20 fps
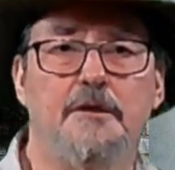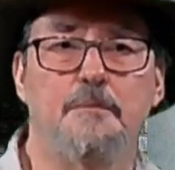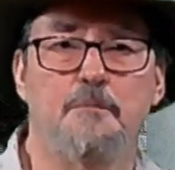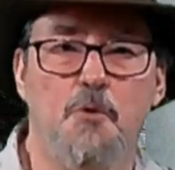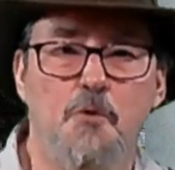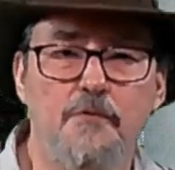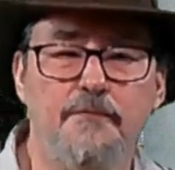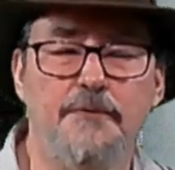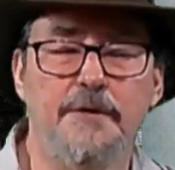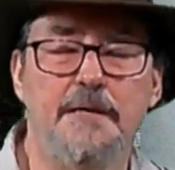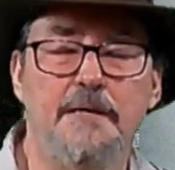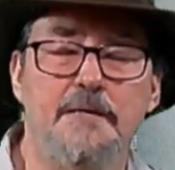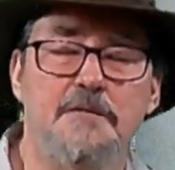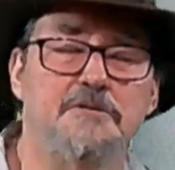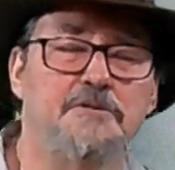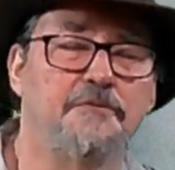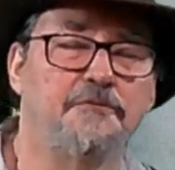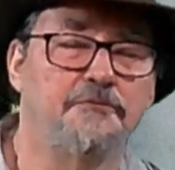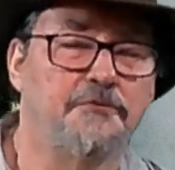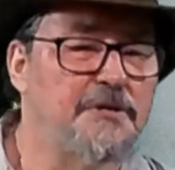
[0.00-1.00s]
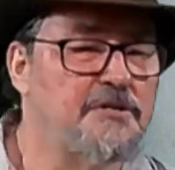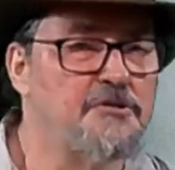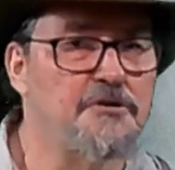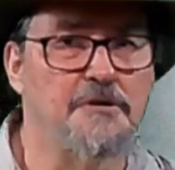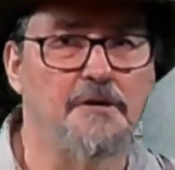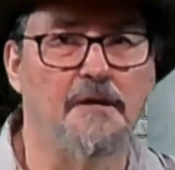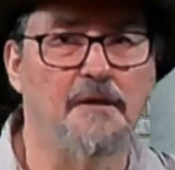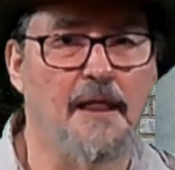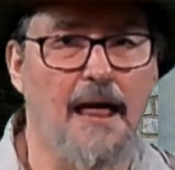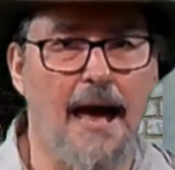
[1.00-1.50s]
The movie is a
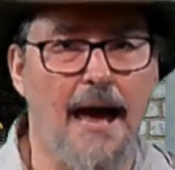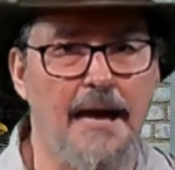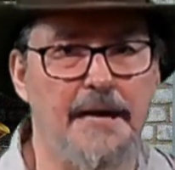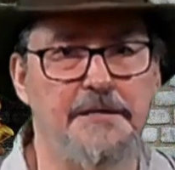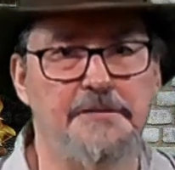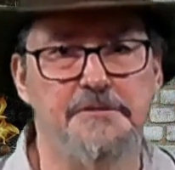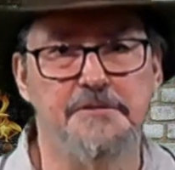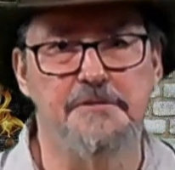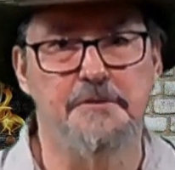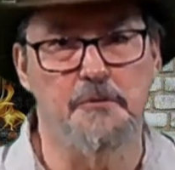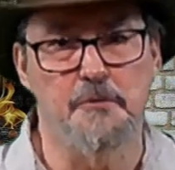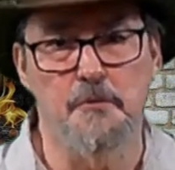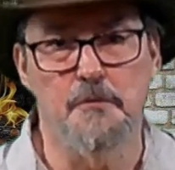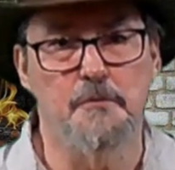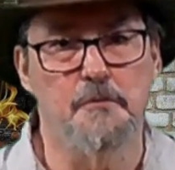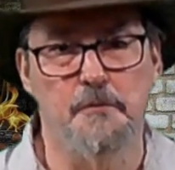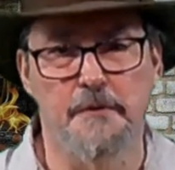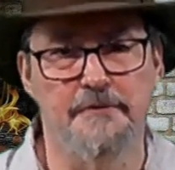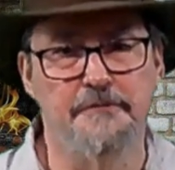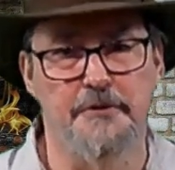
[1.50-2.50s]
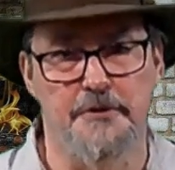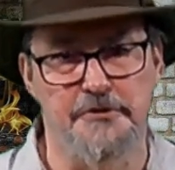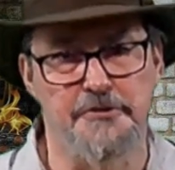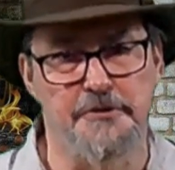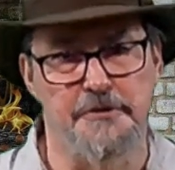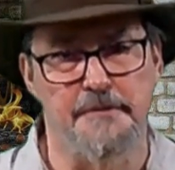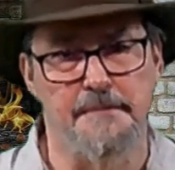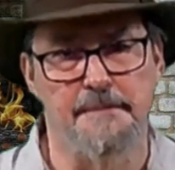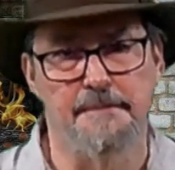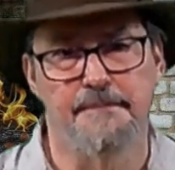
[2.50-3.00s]
fictionalized
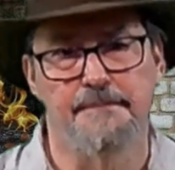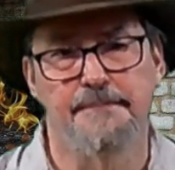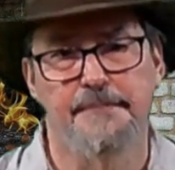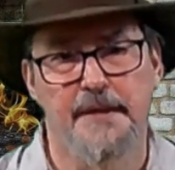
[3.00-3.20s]
revision.